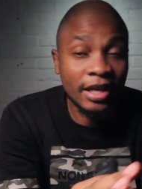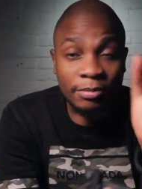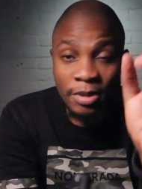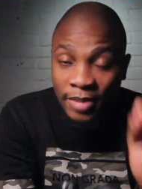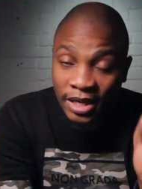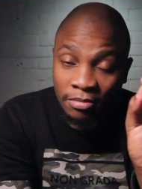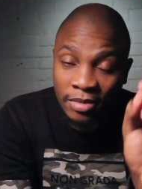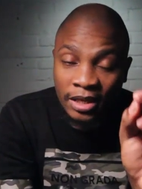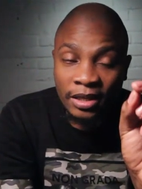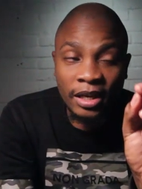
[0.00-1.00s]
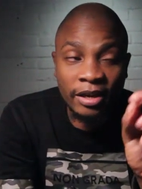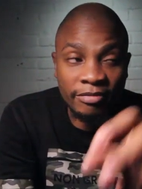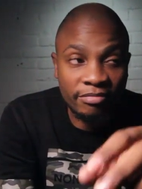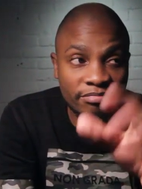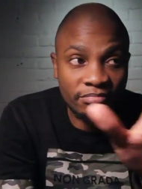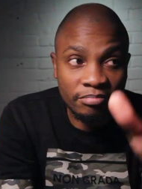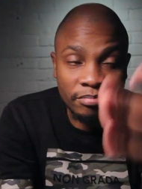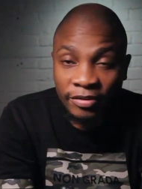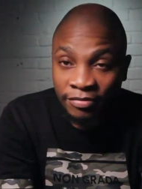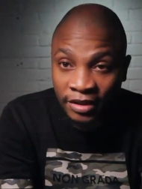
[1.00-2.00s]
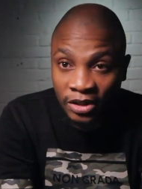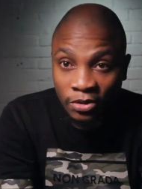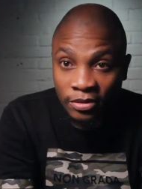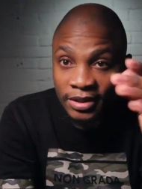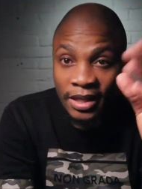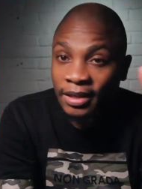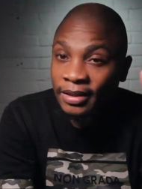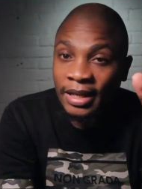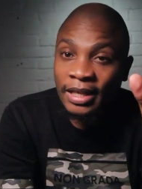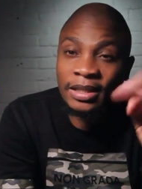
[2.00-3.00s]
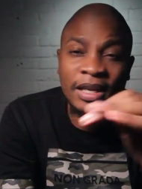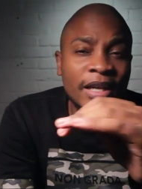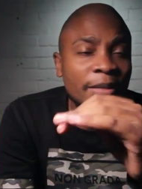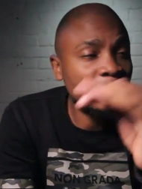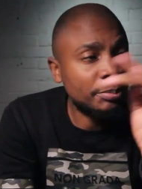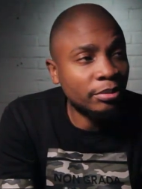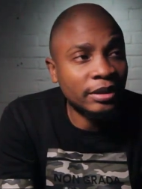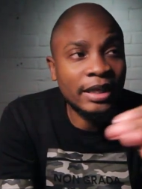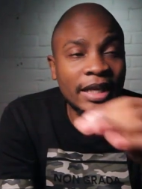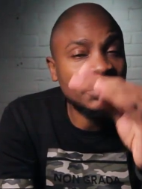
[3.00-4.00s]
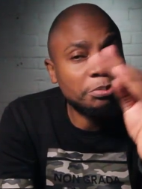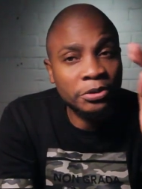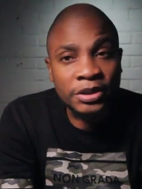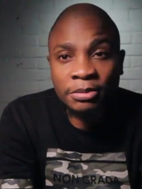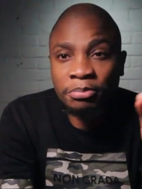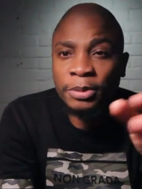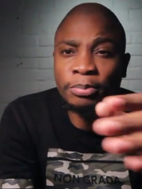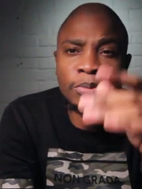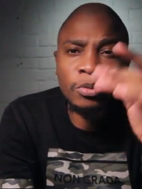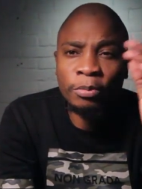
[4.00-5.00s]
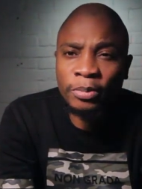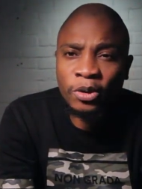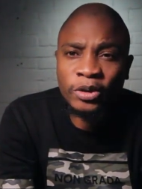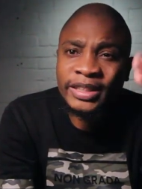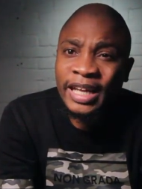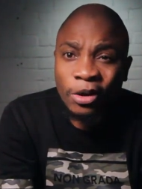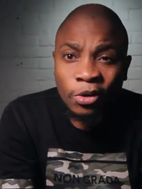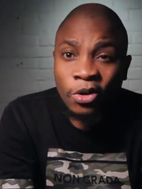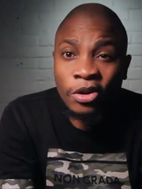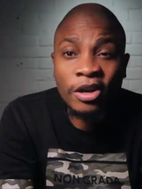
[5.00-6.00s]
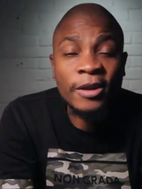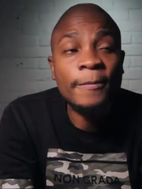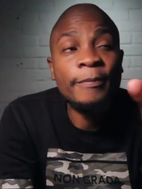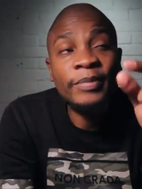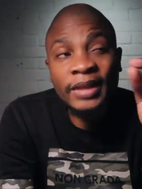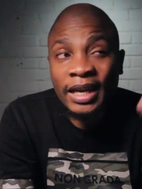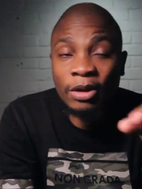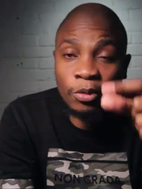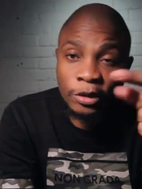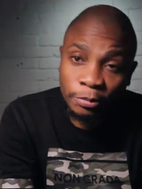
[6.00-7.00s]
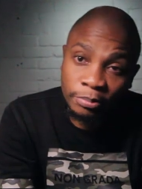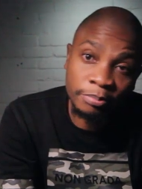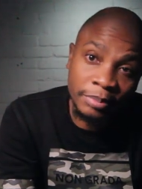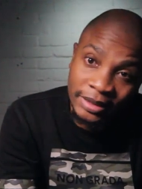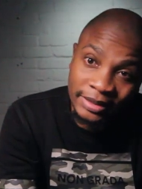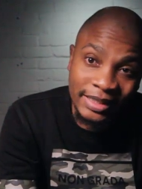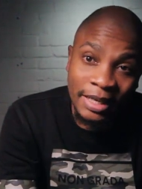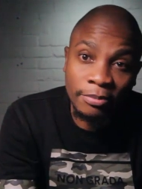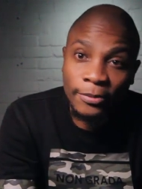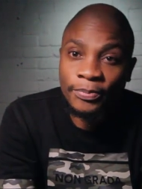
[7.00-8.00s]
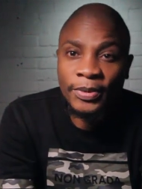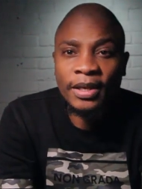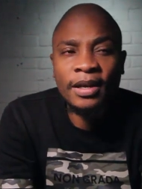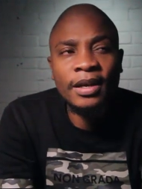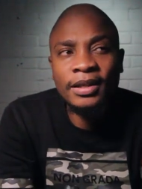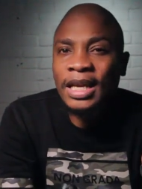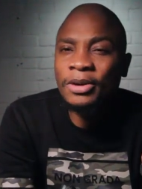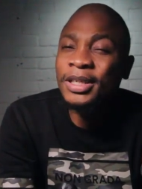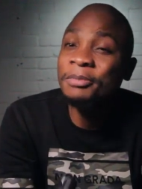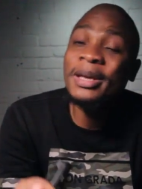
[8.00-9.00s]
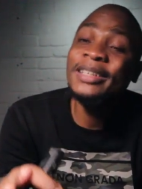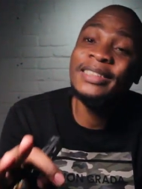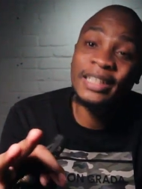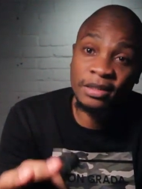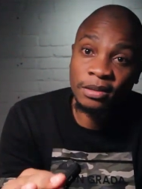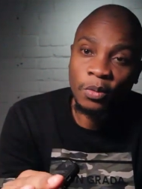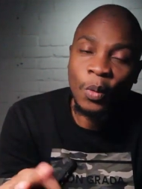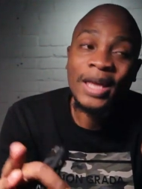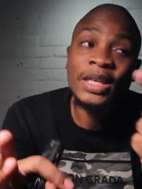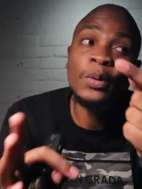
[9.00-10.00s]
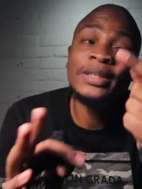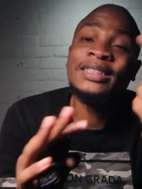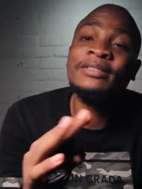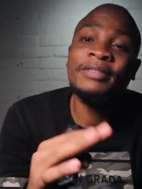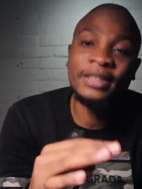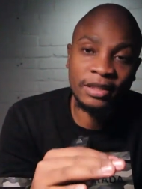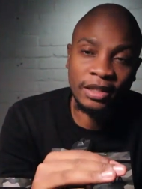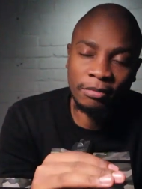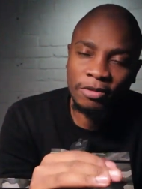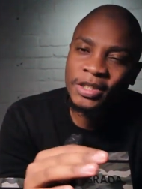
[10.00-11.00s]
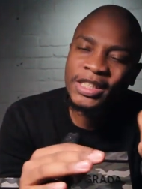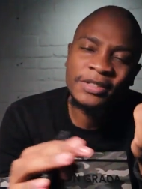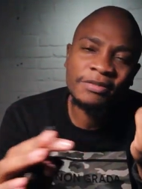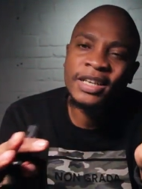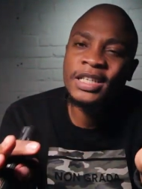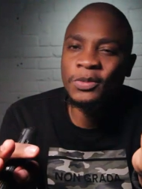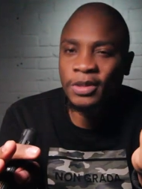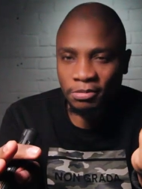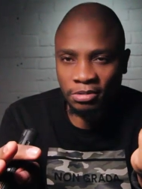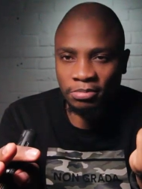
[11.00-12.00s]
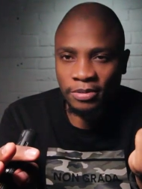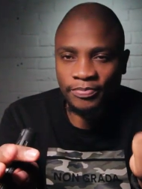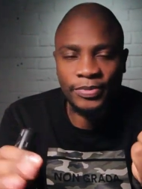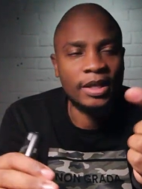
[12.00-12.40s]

Remember, he made a video saying that people that are exposing people because they are wrong, they are going to be in trouble. Now, it makes sense why he was defending them, because he's friends with these people.